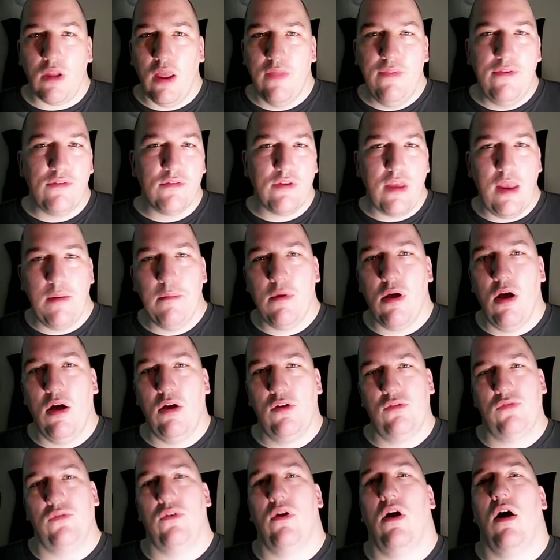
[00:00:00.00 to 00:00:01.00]
And this game
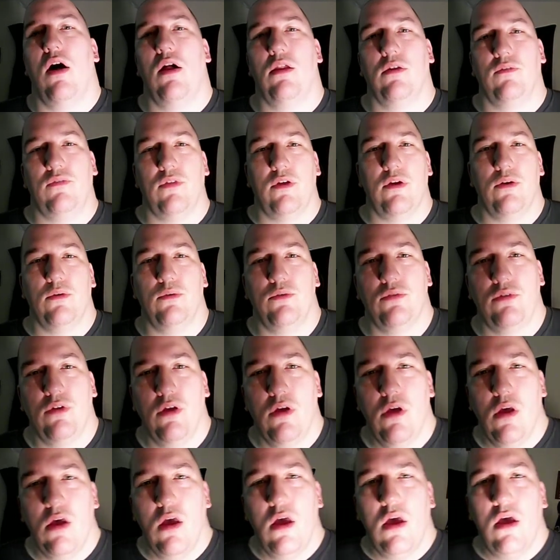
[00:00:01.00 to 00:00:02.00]
calls for all of those.
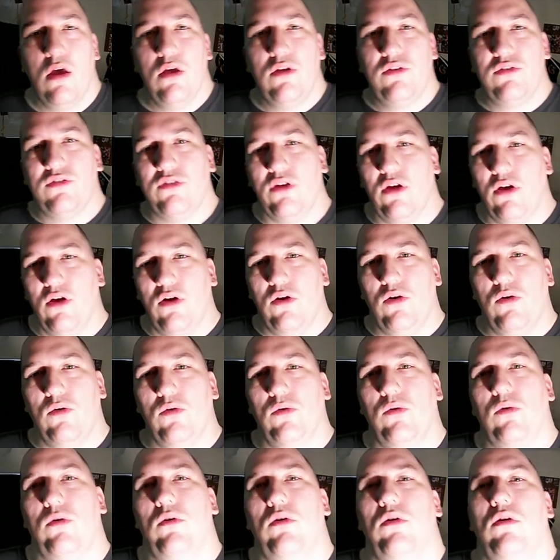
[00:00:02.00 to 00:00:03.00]

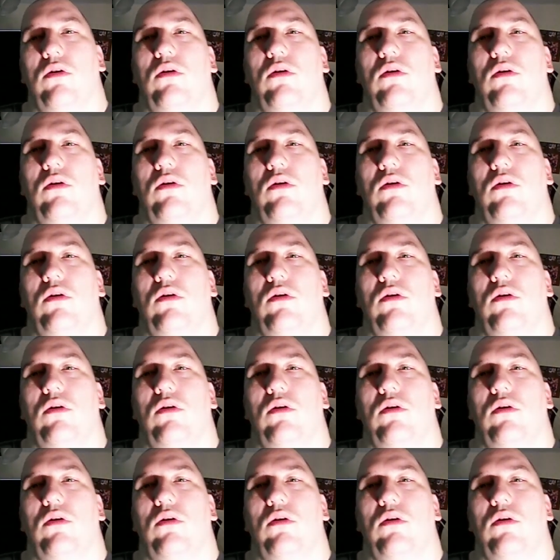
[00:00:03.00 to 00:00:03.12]
So